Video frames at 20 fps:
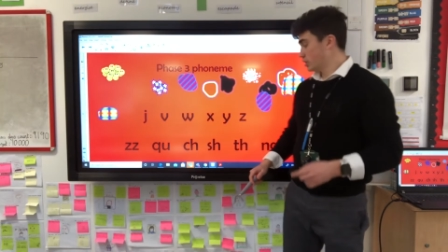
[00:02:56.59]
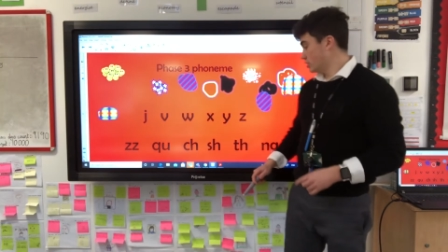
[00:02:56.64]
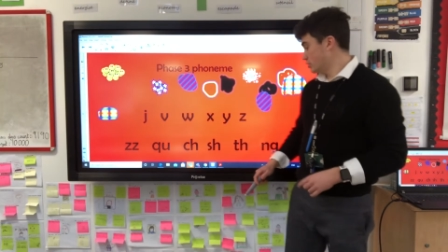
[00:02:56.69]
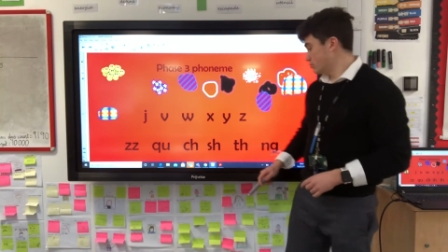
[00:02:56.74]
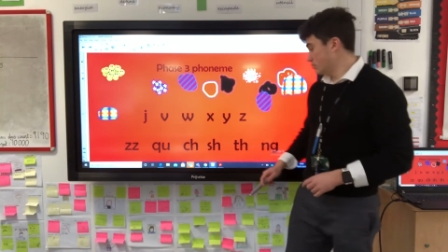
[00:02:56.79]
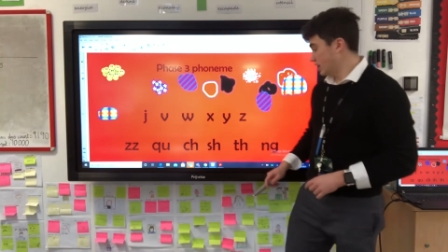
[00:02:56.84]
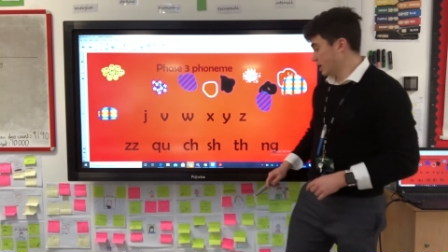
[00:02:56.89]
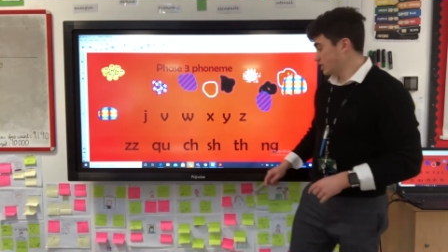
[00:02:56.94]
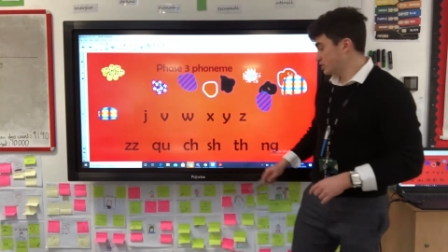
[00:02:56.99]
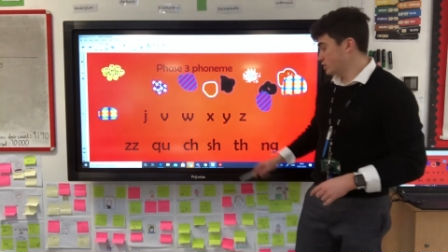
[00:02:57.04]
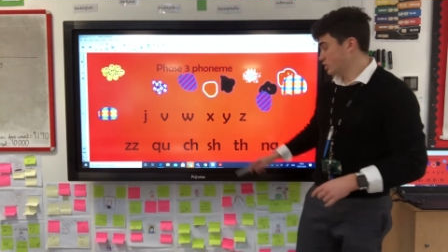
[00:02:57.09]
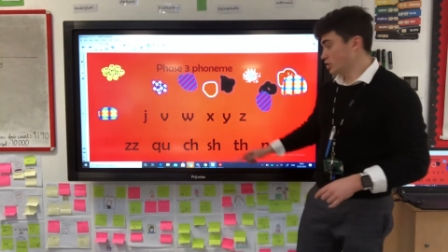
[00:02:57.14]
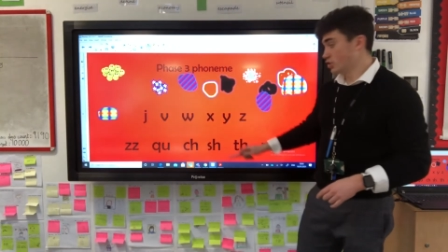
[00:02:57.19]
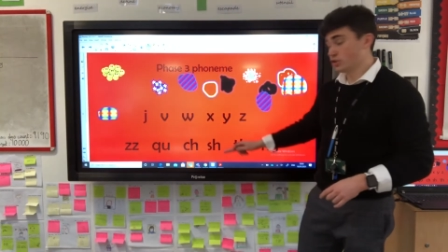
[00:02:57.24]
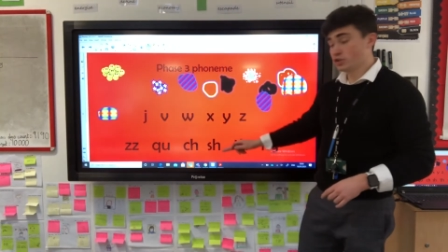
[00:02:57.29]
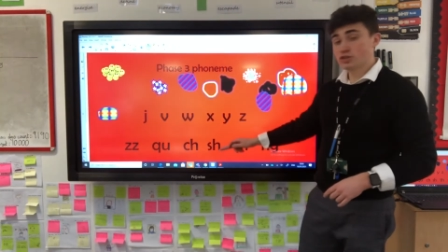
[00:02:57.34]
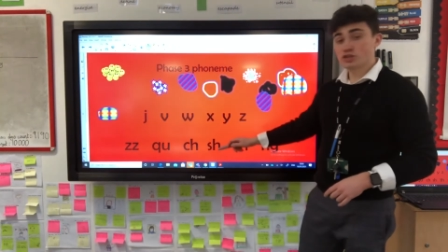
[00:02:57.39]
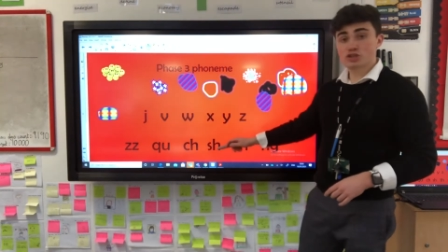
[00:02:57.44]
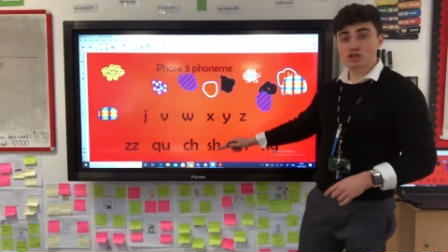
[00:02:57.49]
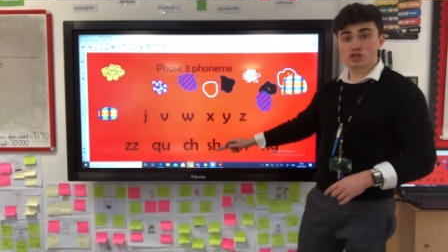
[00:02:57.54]
My turn,
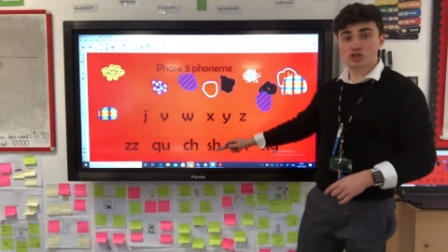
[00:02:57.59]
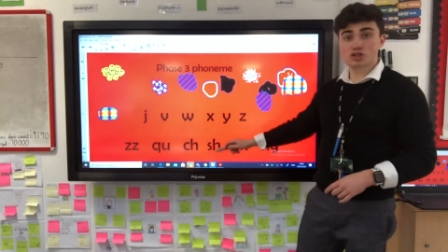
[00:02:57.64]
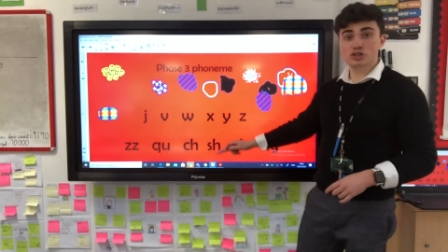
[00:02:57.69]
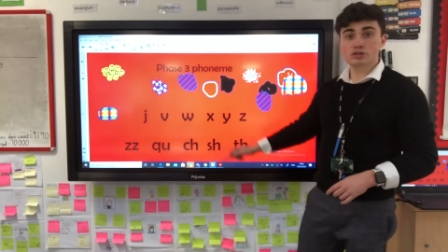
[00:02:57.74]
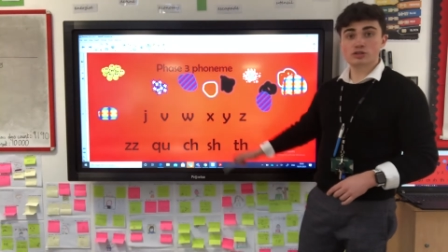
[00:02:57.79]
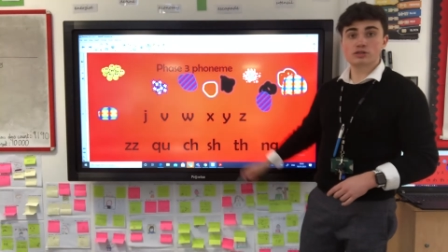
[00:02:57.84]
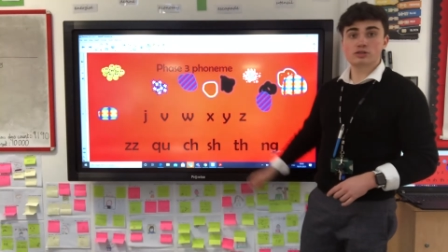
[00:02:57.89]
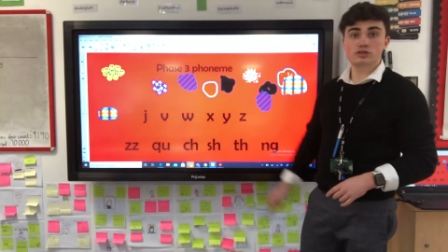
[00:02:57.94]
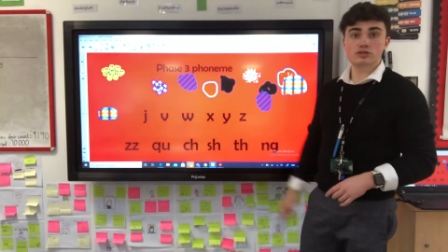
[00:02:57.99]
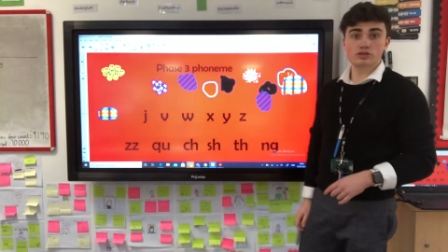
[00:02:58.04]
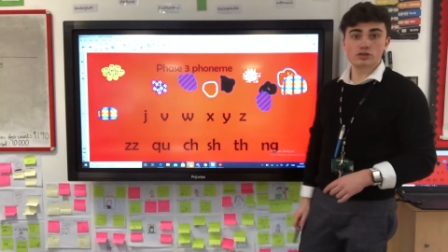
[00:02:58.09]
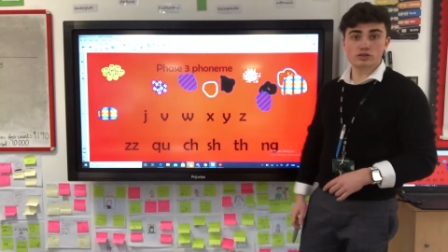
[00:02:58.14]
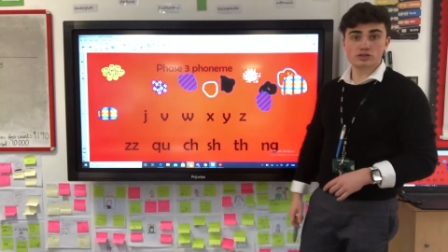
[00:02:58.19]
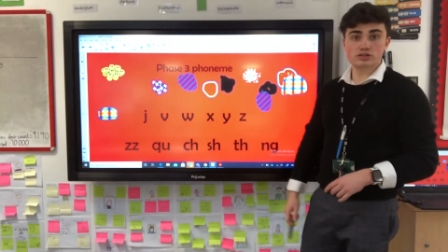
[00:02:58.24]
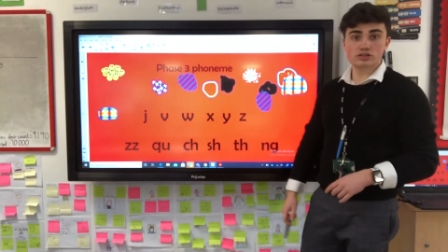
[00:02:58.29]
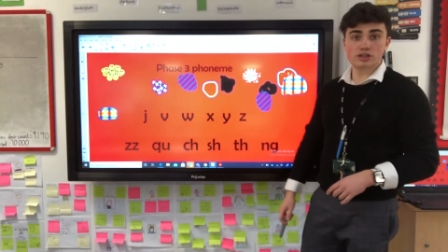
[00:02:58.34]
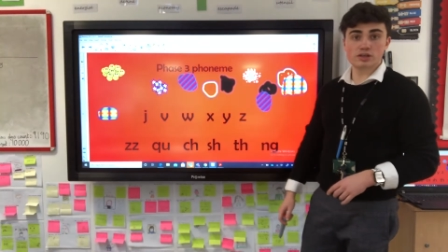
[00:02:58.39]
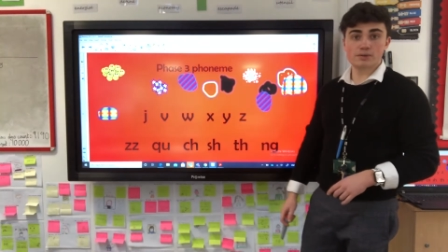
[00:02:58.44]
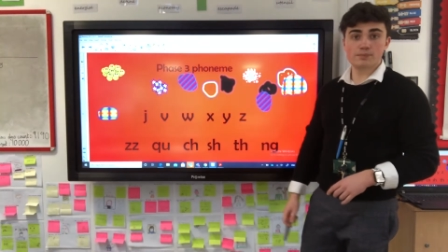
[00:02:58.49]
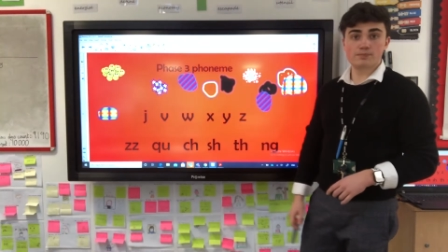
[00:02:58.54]
sh, your
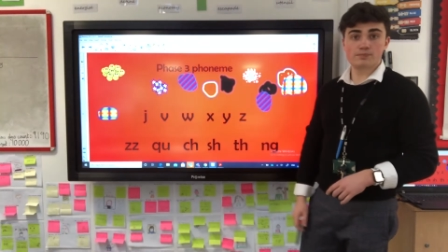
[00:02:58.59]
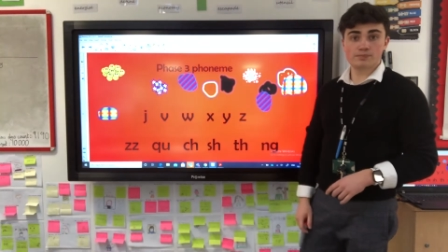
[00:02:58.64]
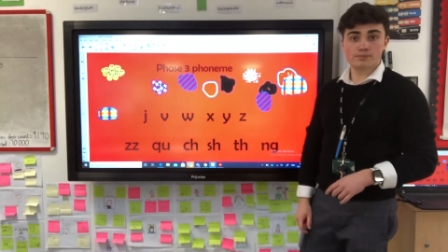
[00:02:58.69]
turn.